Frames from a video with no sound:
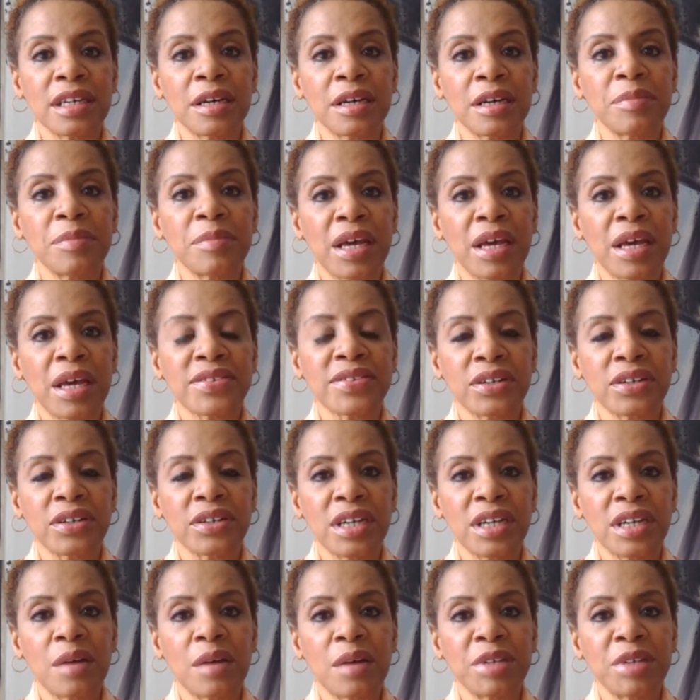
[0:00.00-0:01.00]
him as
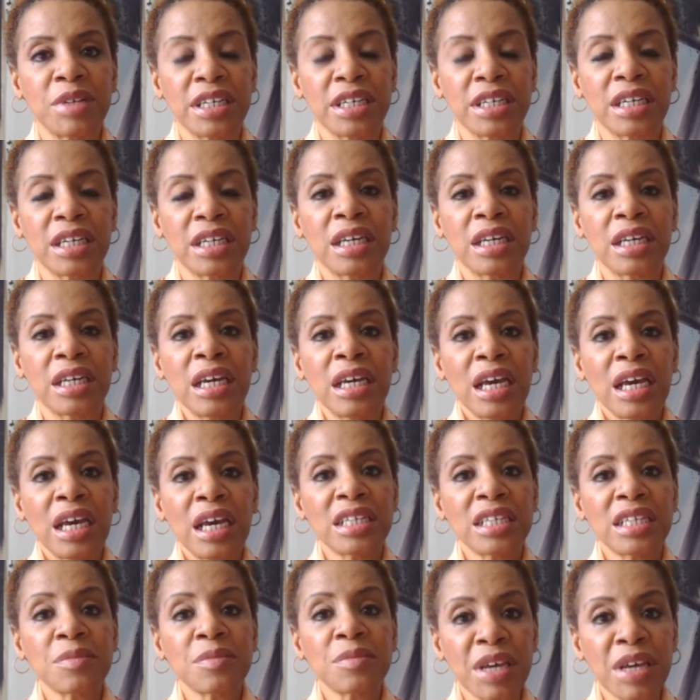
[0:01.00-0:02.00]
our nominee
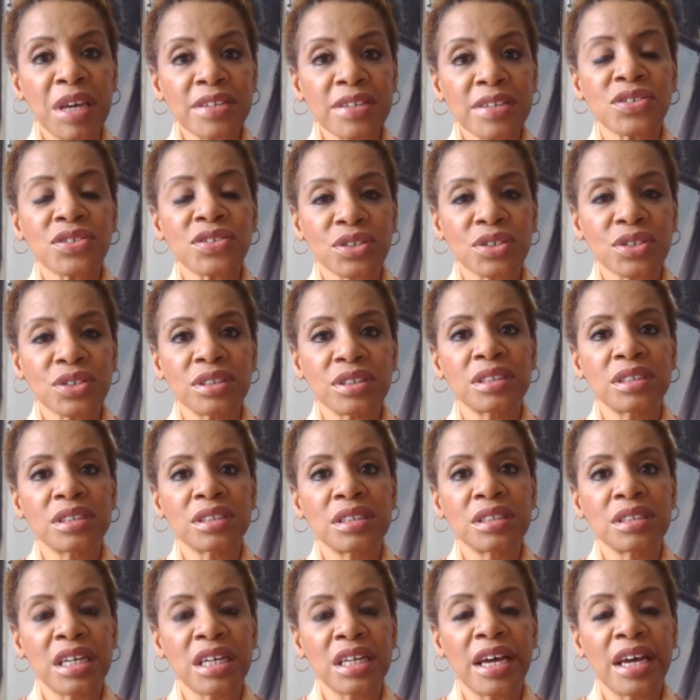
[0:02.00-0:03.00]
and to make
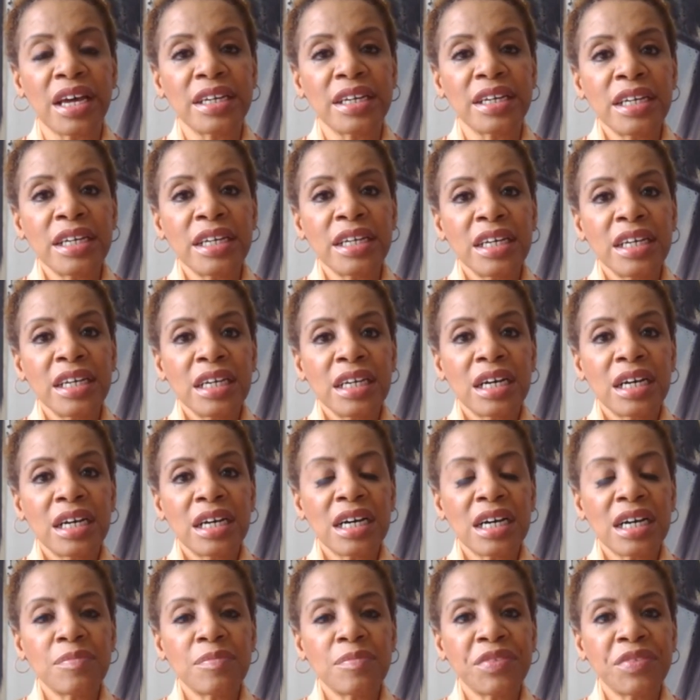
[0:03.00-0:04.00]
certain that
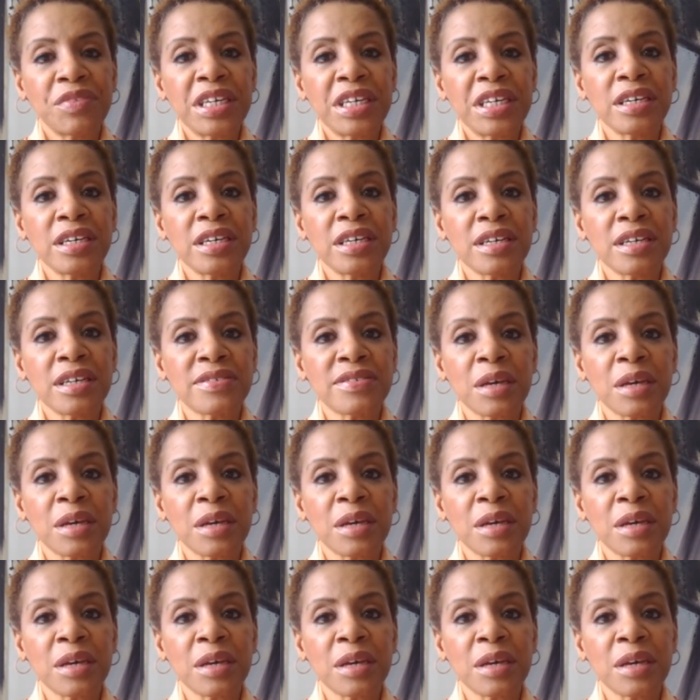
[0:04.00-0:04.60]
um, he